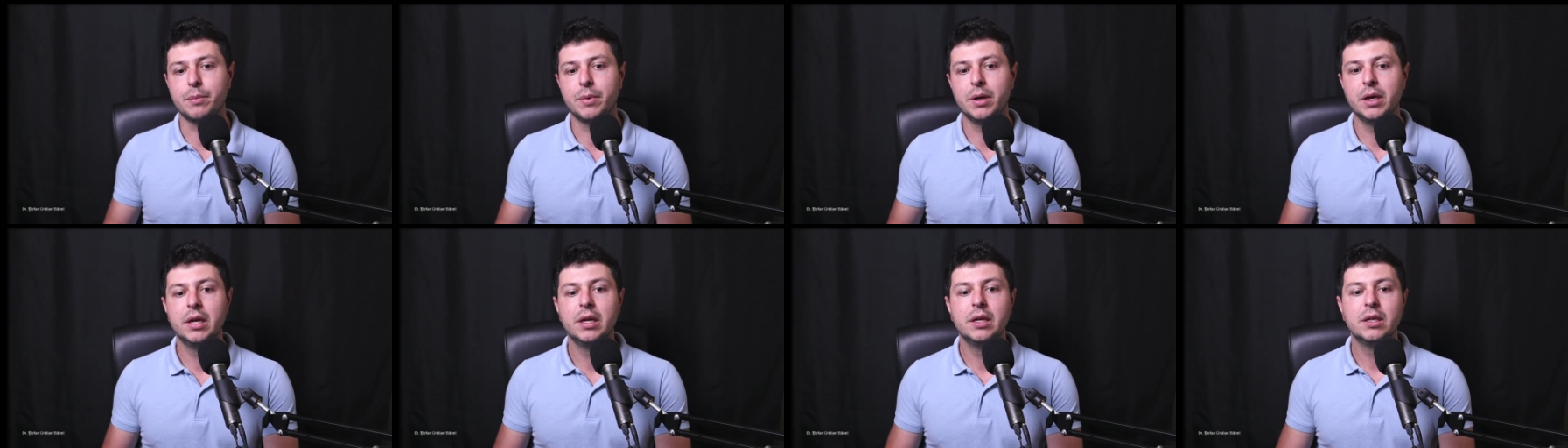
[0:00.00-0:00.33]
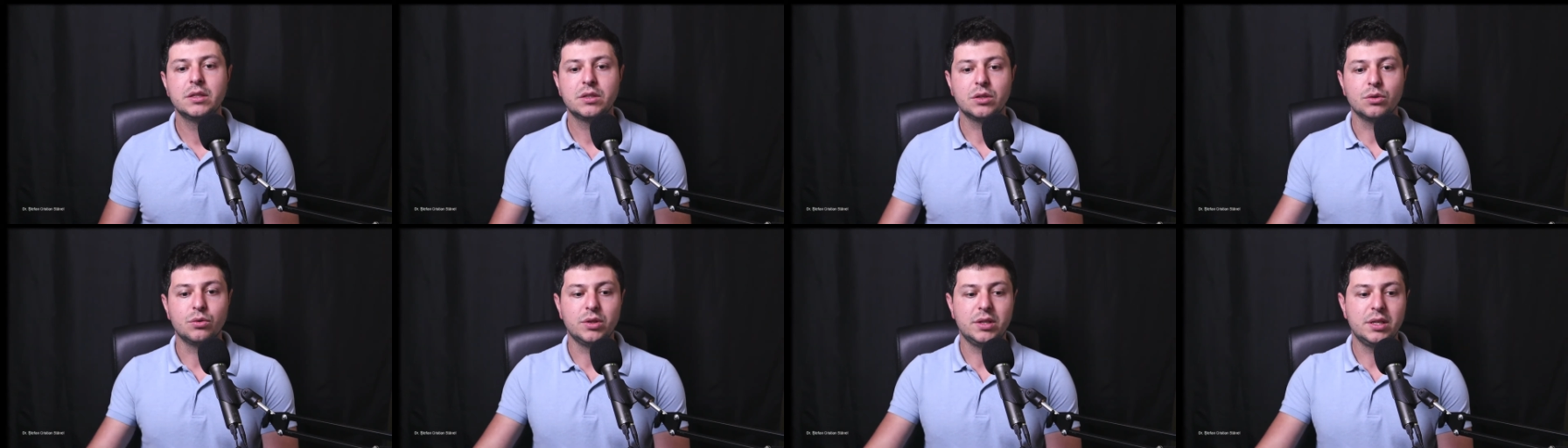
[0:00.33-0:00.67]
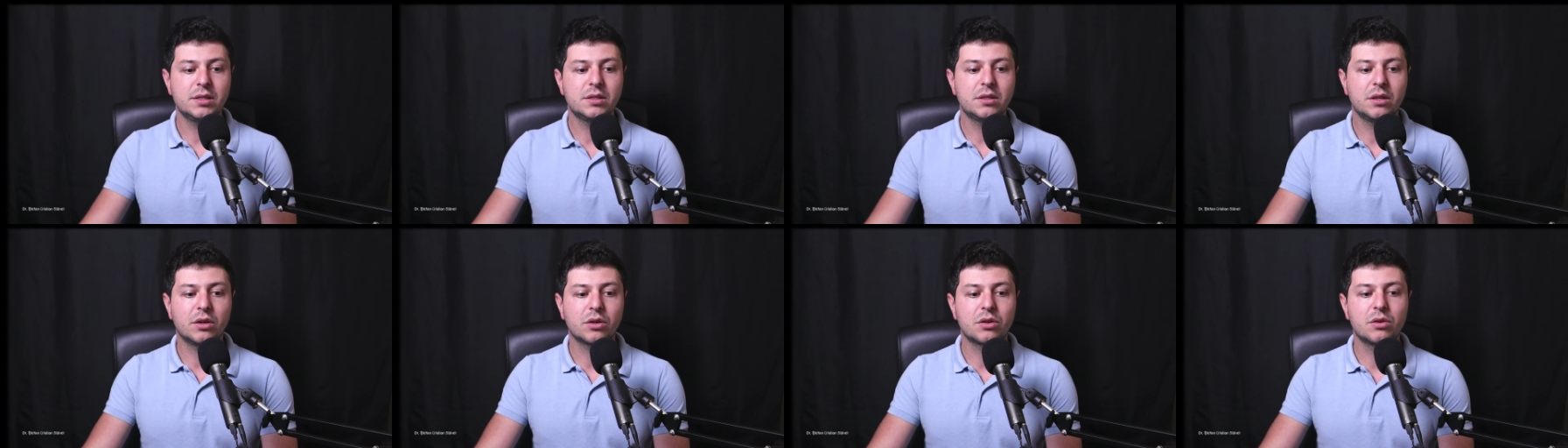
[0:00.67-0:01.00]
So this
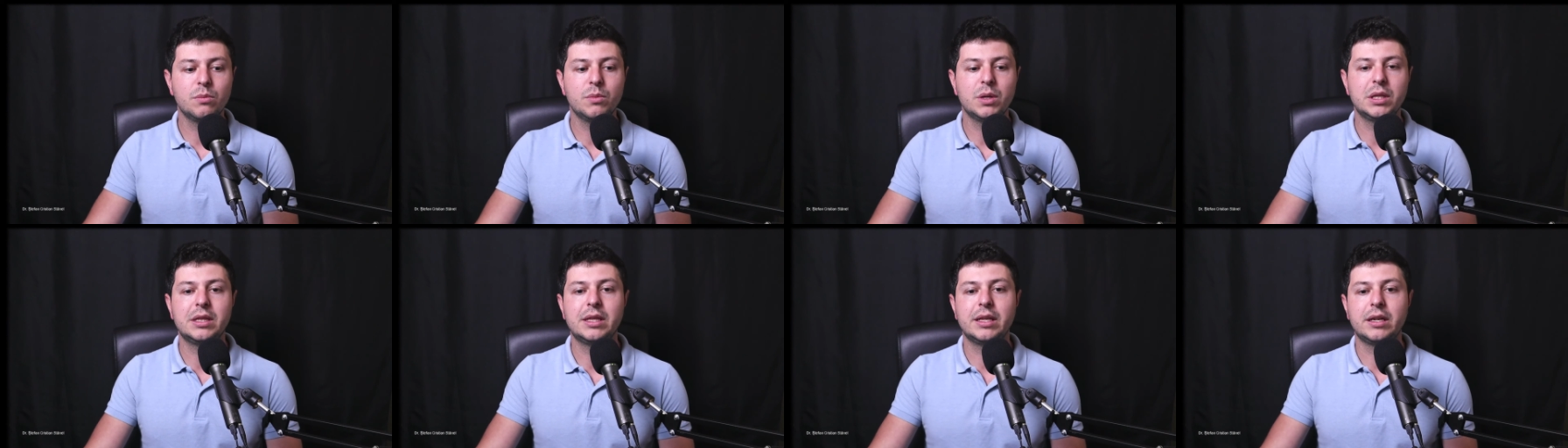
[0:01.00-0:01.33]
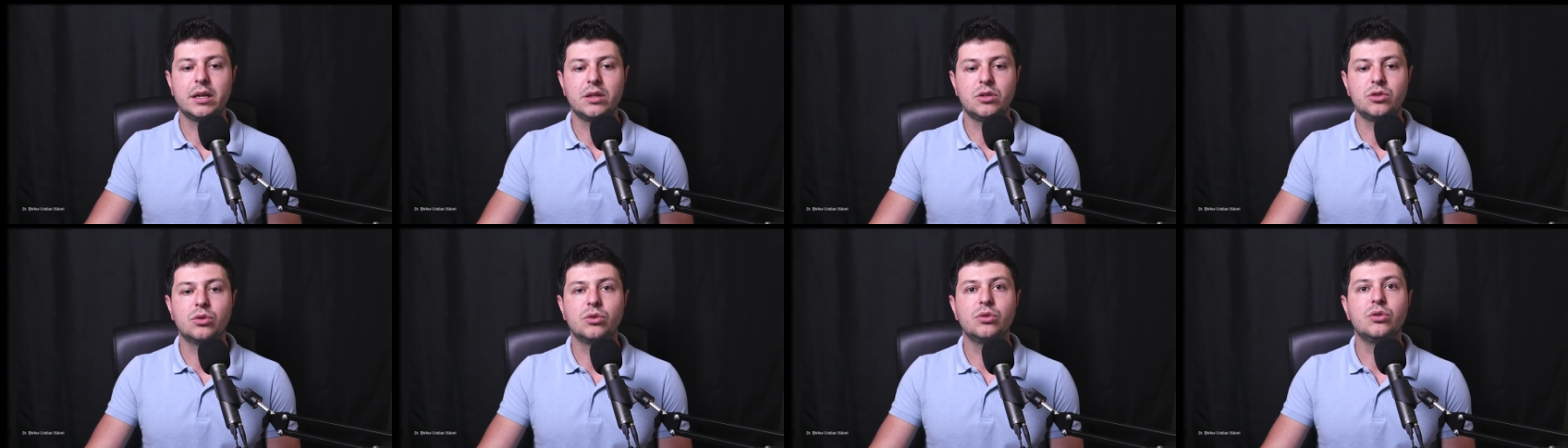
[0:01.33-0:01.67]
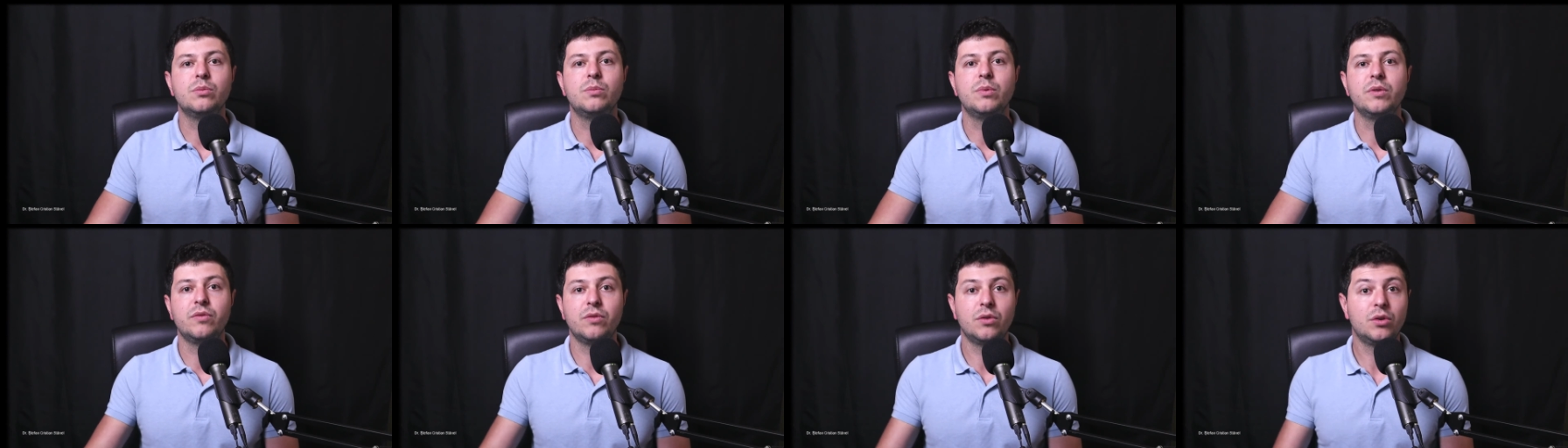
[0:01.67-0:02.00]
document that I showed you
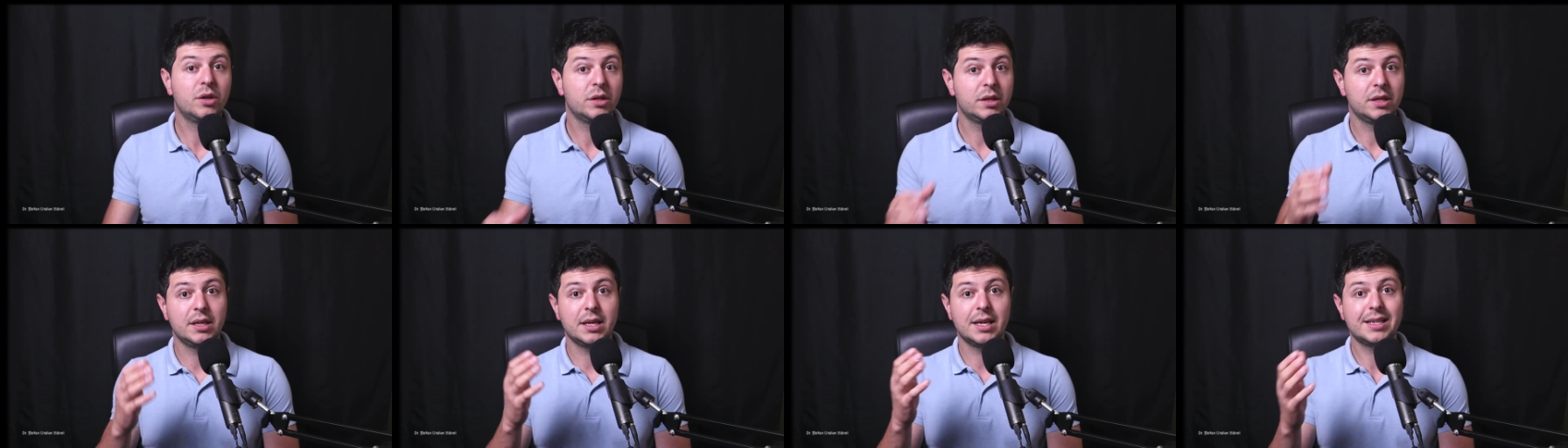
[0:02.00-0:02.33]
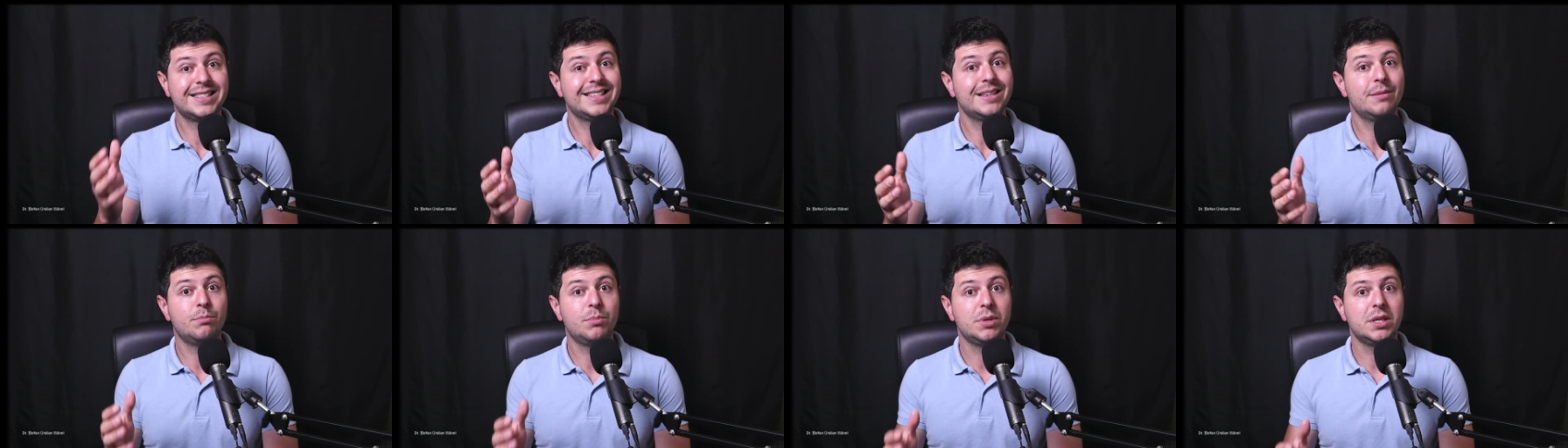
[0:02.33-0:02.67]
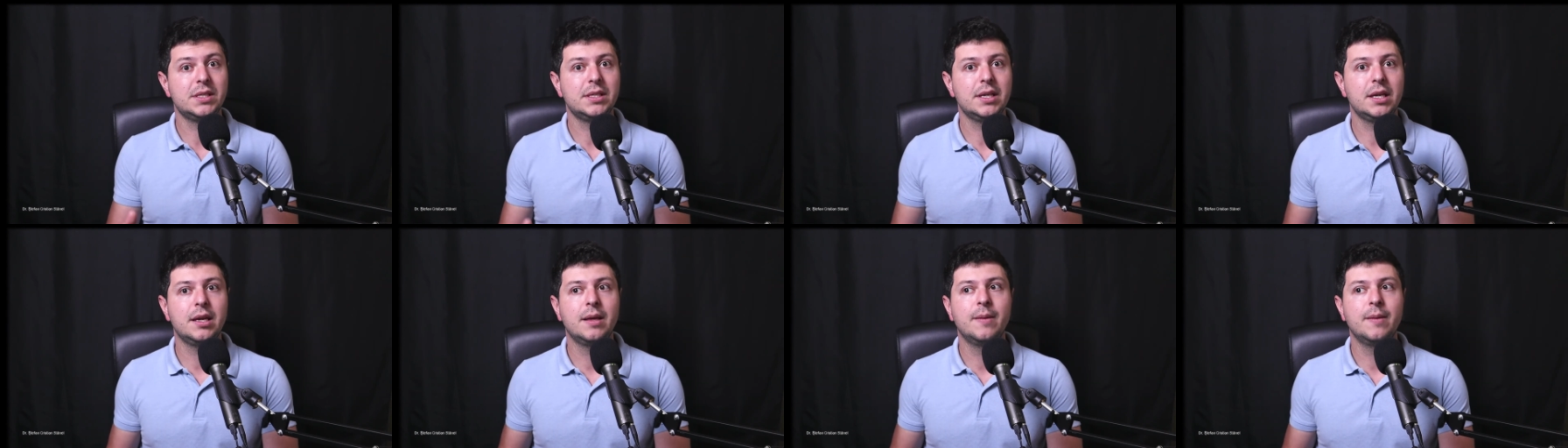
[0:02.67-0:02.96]
before, the SMPC,